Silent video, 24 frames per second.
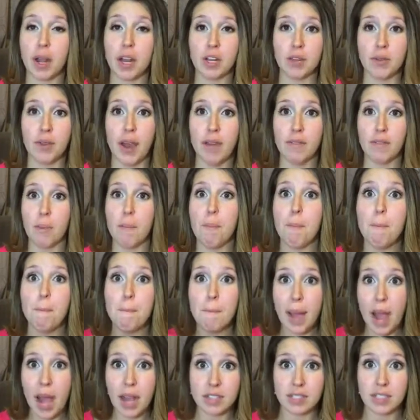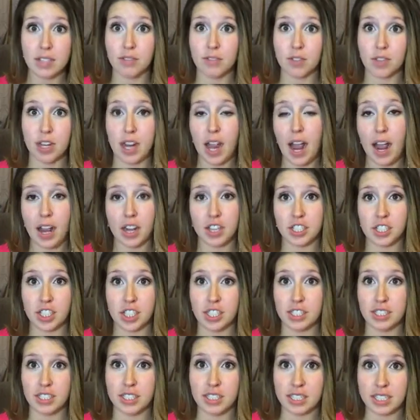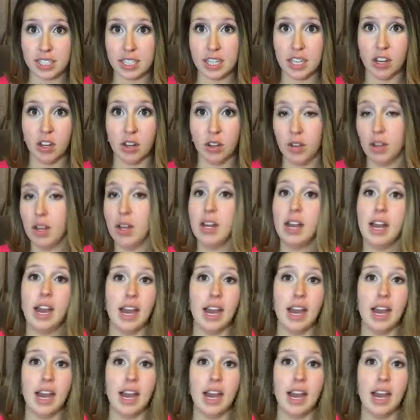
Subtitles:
and you have a massive reaction still,